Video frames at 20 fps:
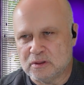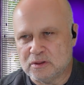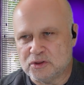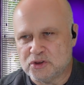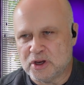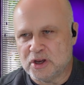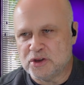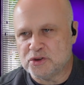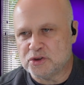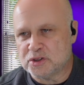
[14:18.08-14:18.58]

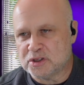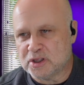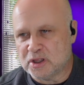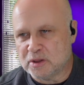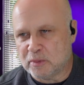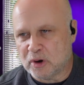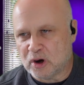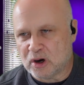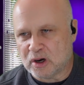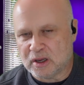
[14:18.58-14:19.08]
changes in the
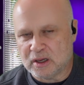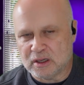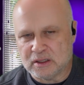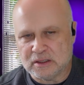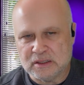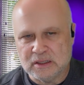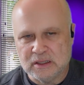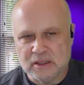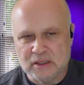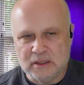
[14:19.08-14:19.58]
market,
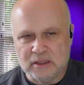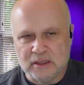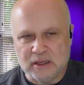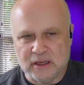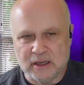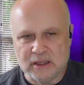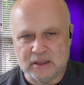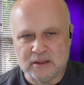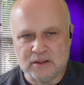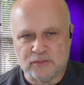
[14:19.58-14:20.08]

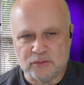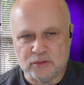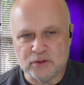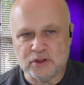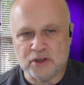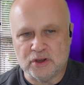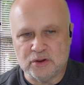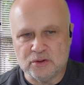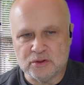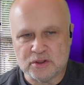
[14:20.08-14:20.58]
and through
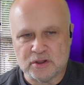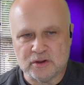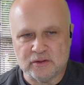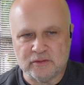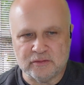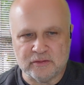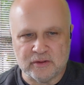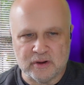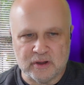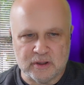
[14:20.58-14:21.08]
the use
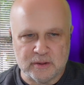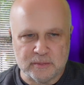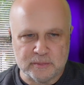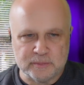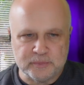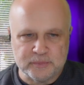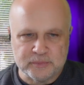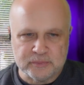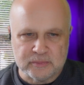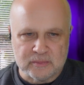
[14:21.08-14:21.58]
of
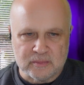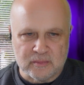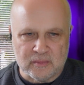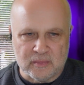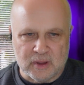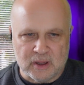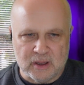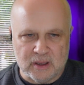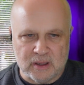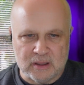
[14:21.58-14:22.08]

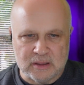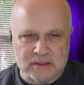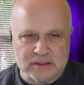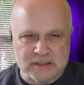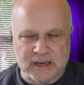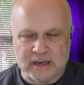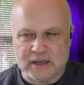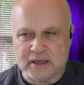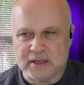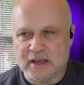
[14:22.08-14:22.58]

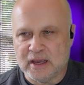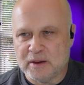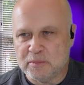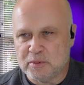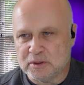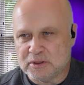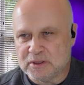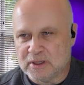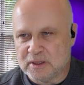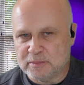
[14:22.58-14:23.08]

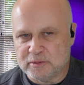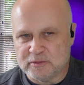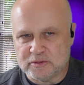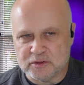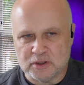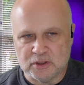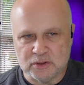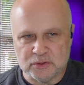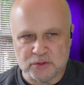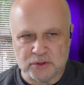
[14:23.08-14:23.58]
tech-enabled type of
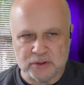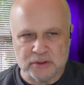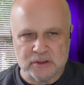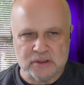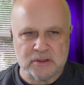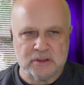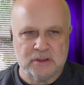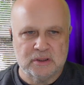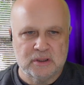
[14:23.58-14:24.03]
solutions.